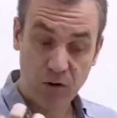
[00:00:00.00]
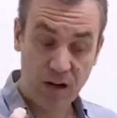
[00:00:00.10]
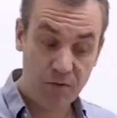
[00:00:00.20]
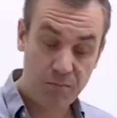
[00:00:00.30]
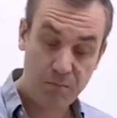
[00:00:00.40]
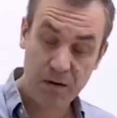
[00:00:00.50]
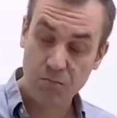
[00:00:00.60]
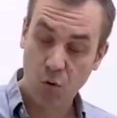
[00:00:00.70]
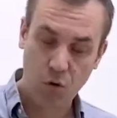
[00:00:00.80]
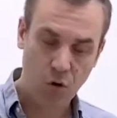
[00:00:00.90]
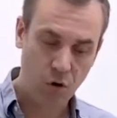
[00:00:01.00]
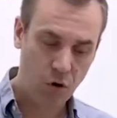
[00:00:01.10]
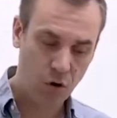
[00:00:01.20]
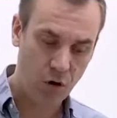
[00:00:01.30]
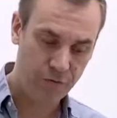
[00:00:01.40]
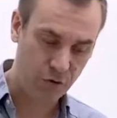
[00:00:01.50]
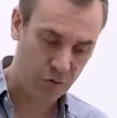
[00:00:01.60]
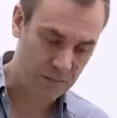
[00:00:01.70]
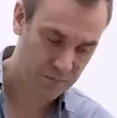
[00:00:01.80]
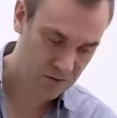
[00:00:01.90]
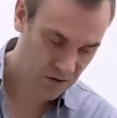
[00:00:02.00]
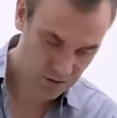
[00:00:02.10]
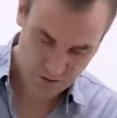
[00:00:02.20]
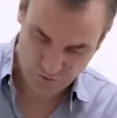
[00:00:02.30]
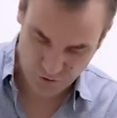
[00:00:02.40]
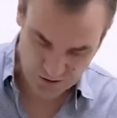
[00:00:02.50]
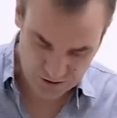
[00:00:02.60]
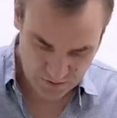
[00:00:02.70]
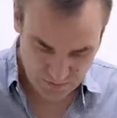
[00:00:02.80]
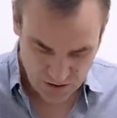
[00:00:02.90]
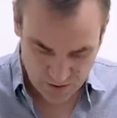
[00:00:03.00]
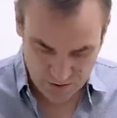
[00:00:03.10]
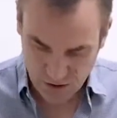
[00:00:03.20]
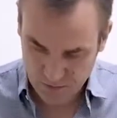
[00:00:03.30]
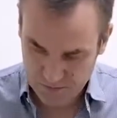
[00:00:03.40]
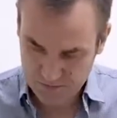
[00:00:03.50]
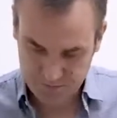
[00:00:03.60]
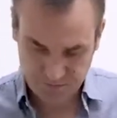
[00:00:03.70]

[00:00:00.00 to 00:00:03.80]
get a bit more of a grip. So